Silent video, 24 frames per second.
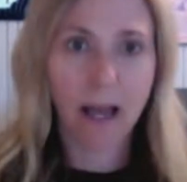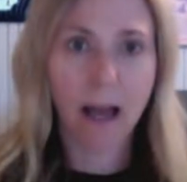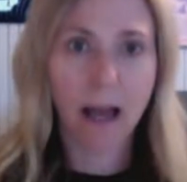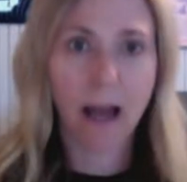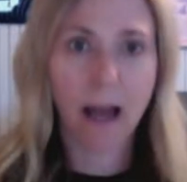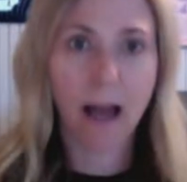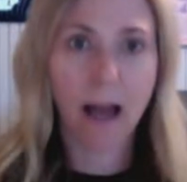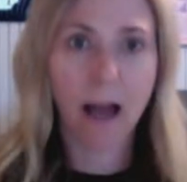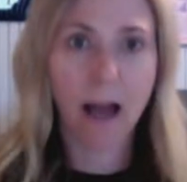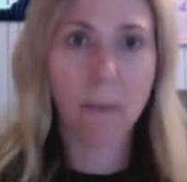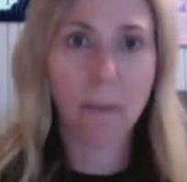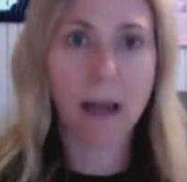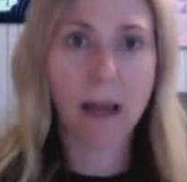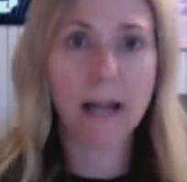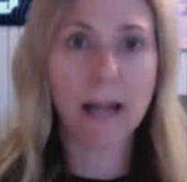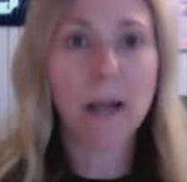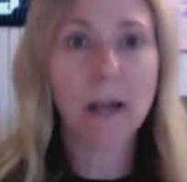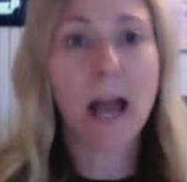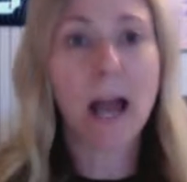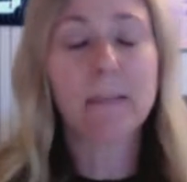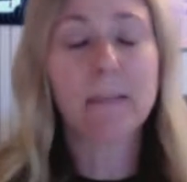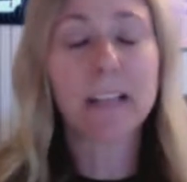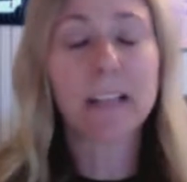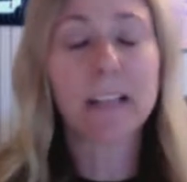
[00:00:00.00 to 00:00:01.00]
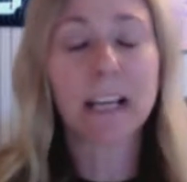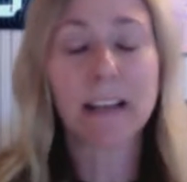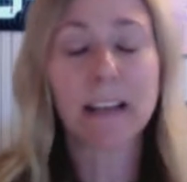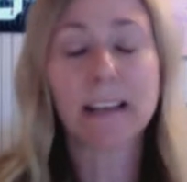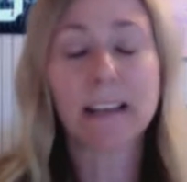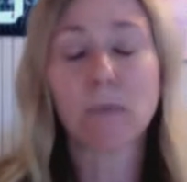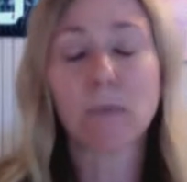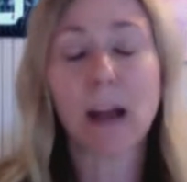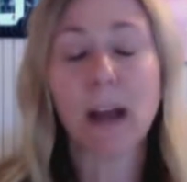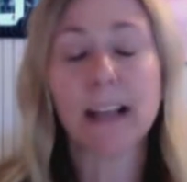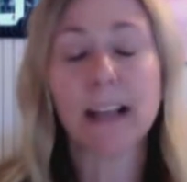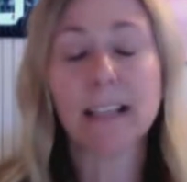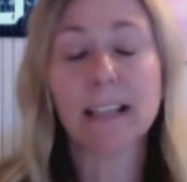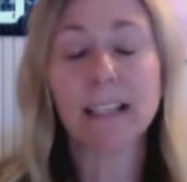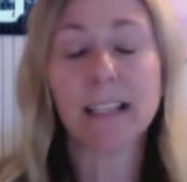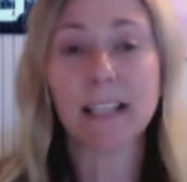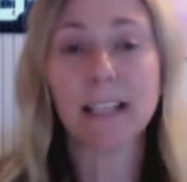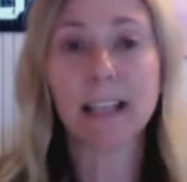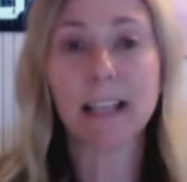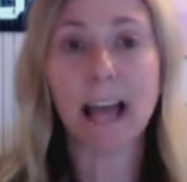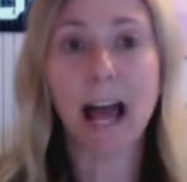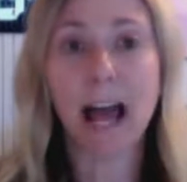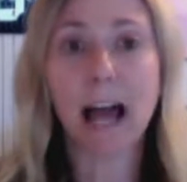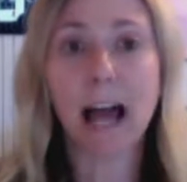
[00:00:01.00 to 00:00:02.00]
And you have to get the rights
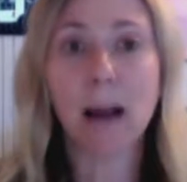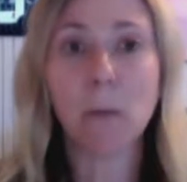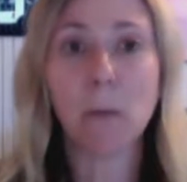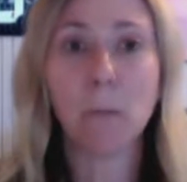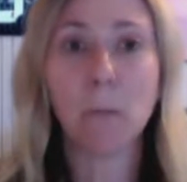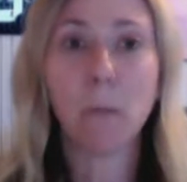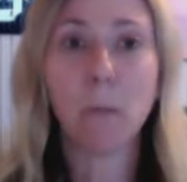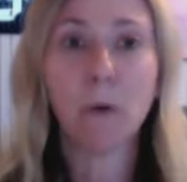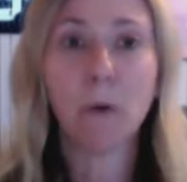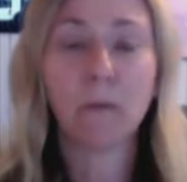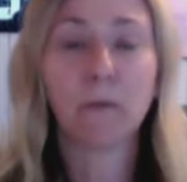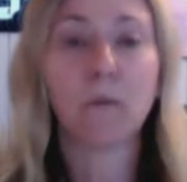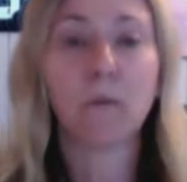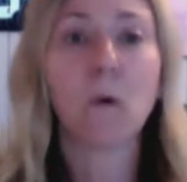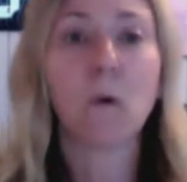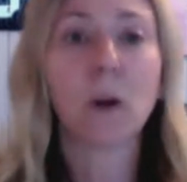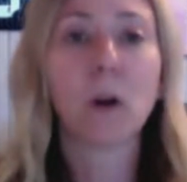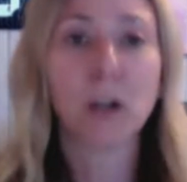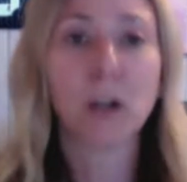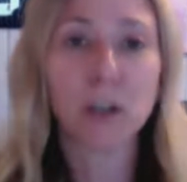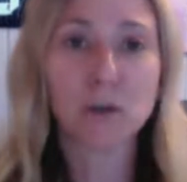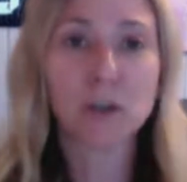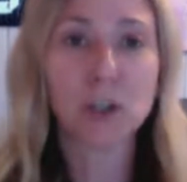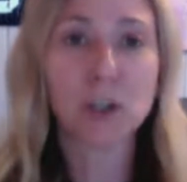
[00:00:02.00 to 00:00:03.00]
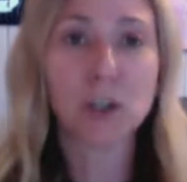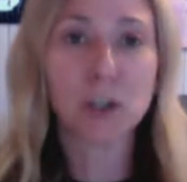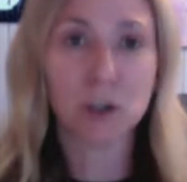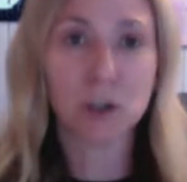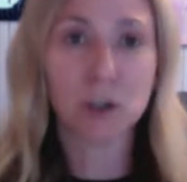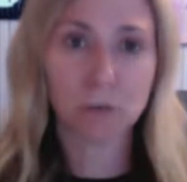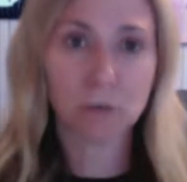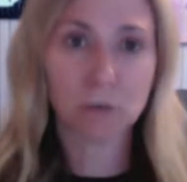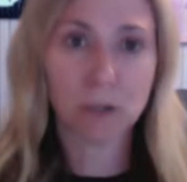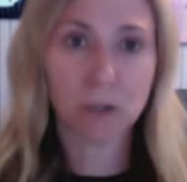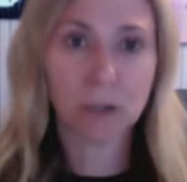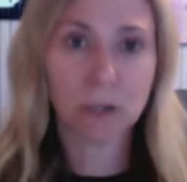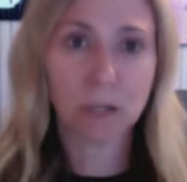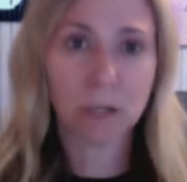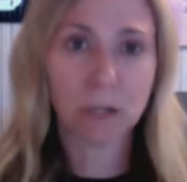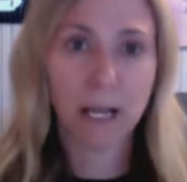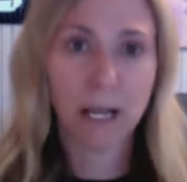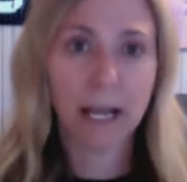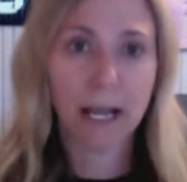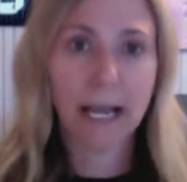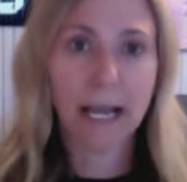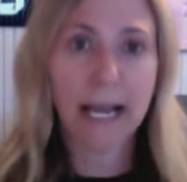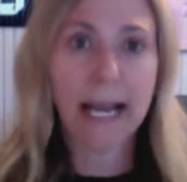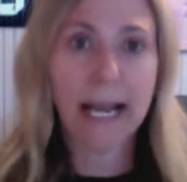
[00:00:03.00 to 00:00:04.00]
to that before you shoot.
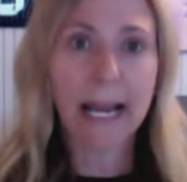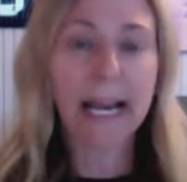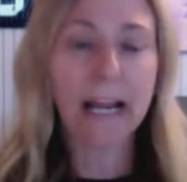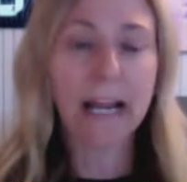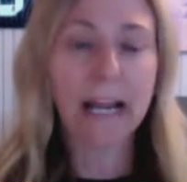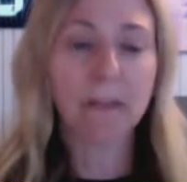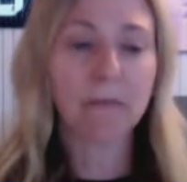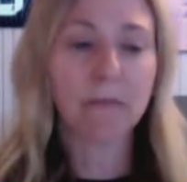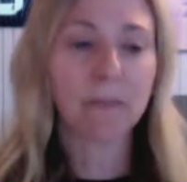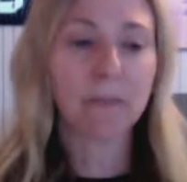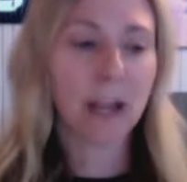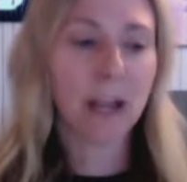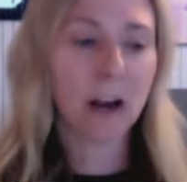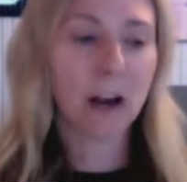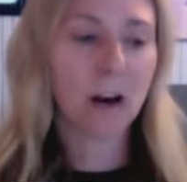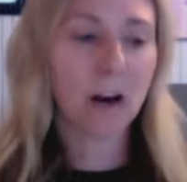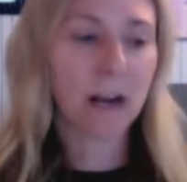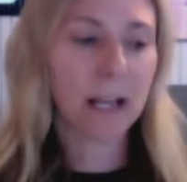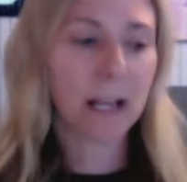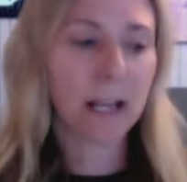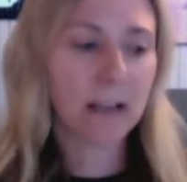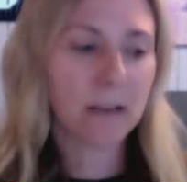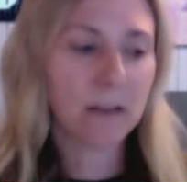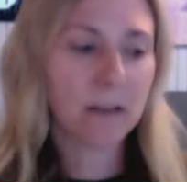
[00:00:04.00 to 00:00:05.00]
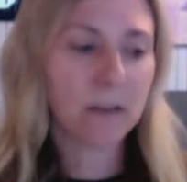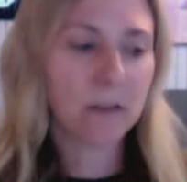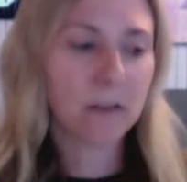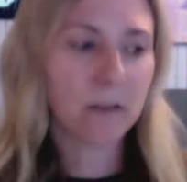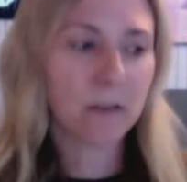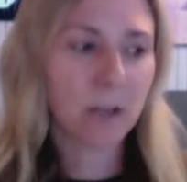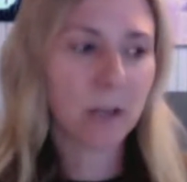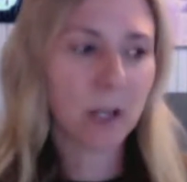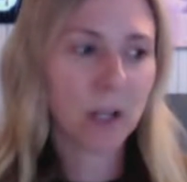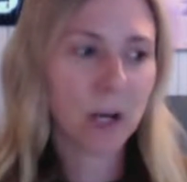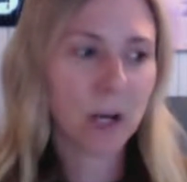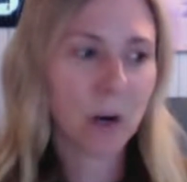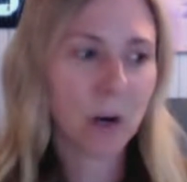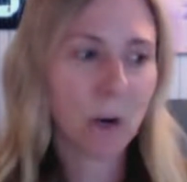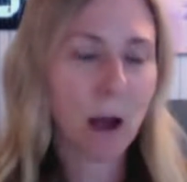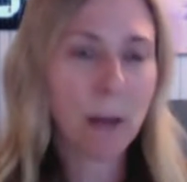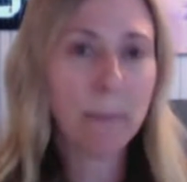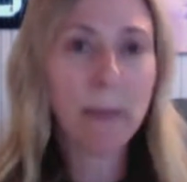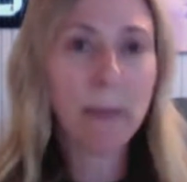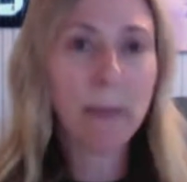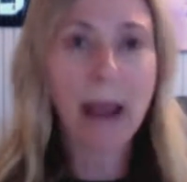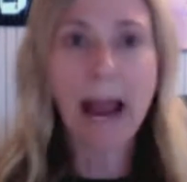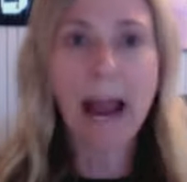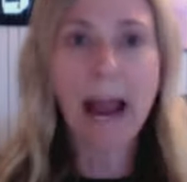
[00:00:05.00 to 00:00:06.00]
If there is, a
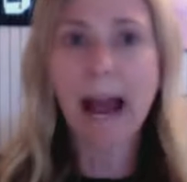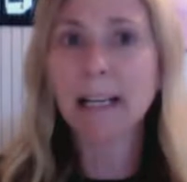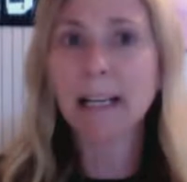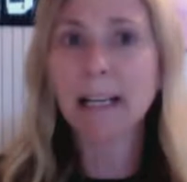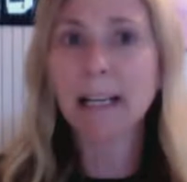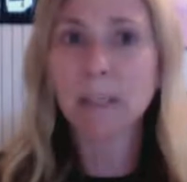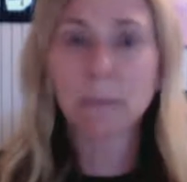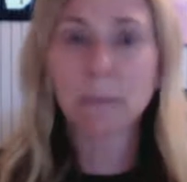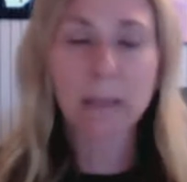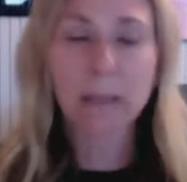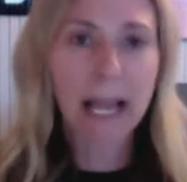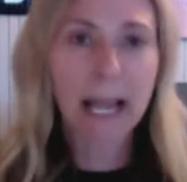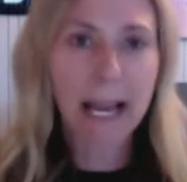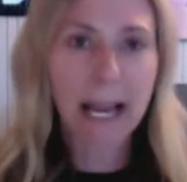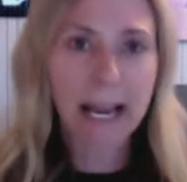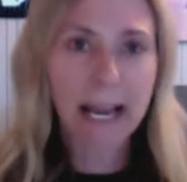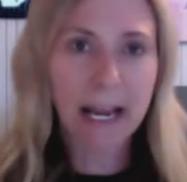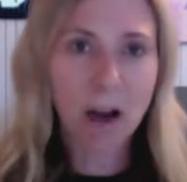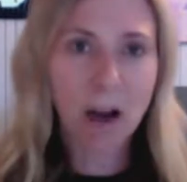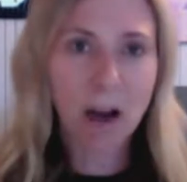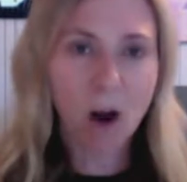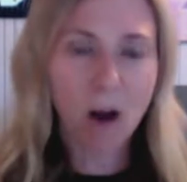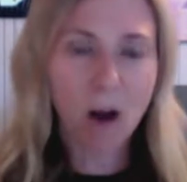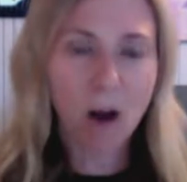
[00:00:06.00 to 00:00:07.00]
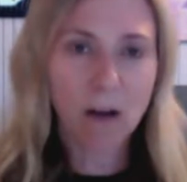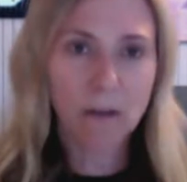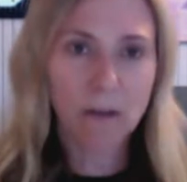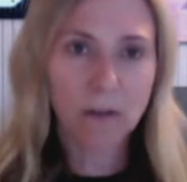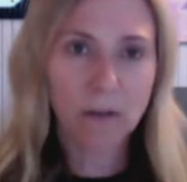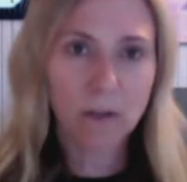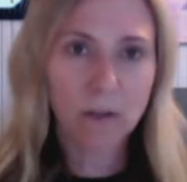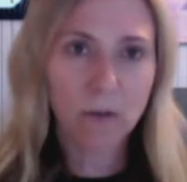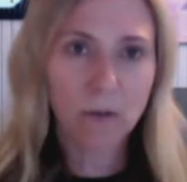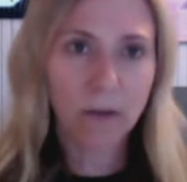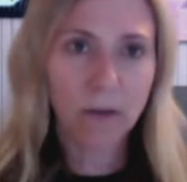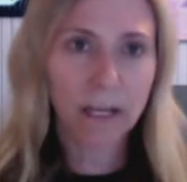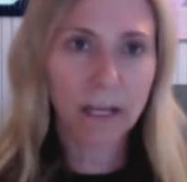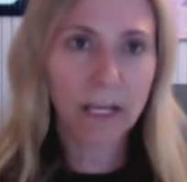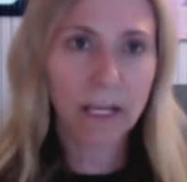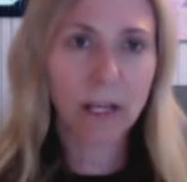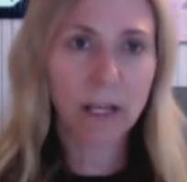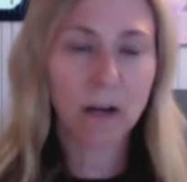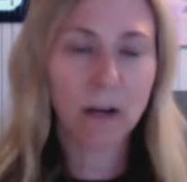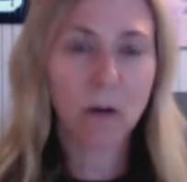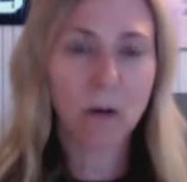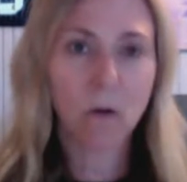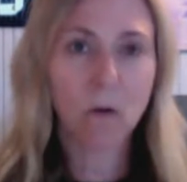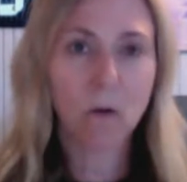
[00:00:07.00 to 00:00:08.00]
band playing on
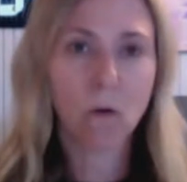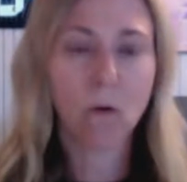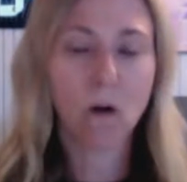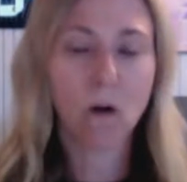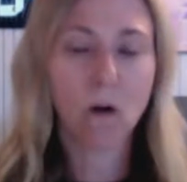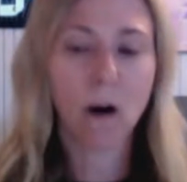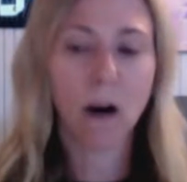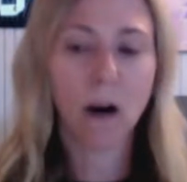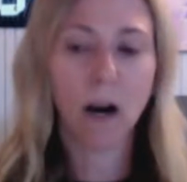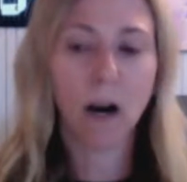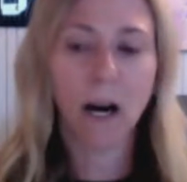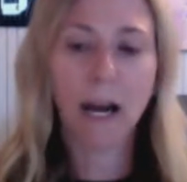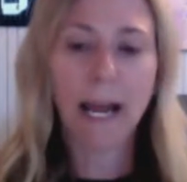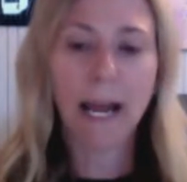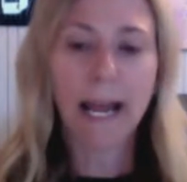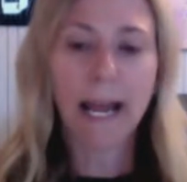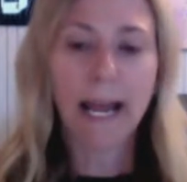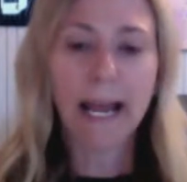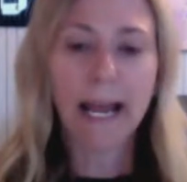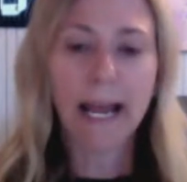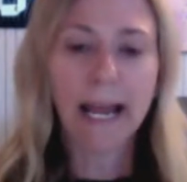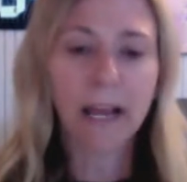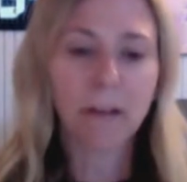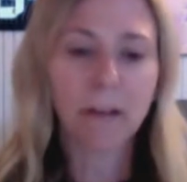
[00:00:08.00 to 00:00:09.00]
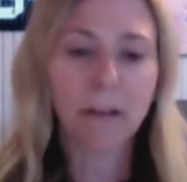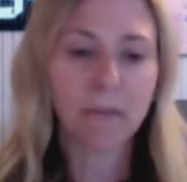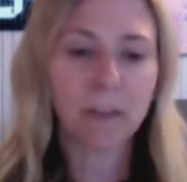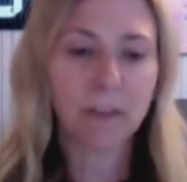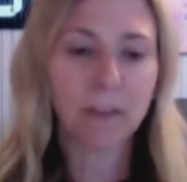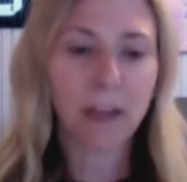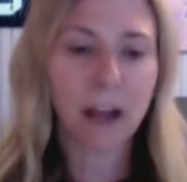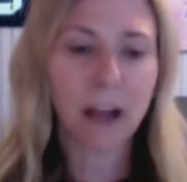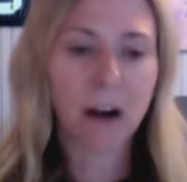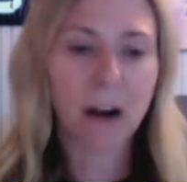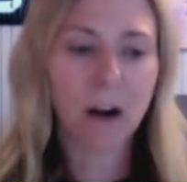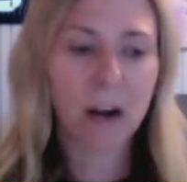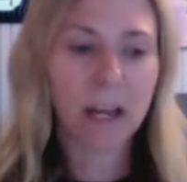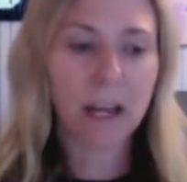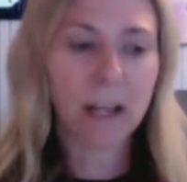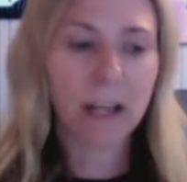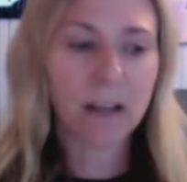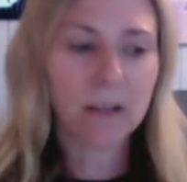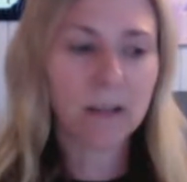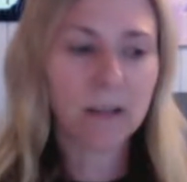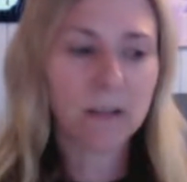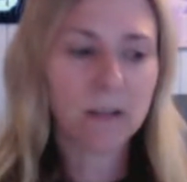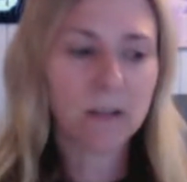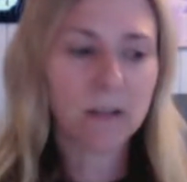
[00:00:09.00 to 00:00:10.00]
screen, or if there
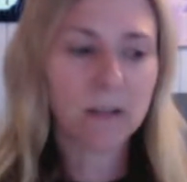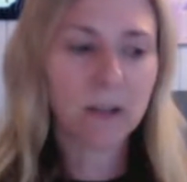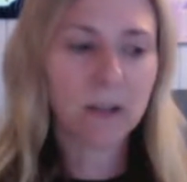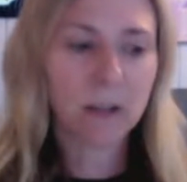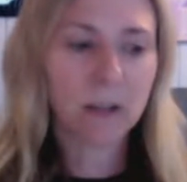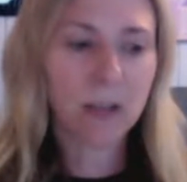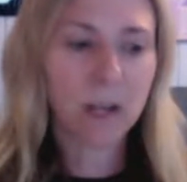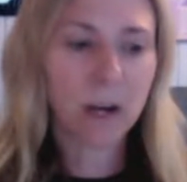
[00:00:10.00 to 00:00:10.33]
is,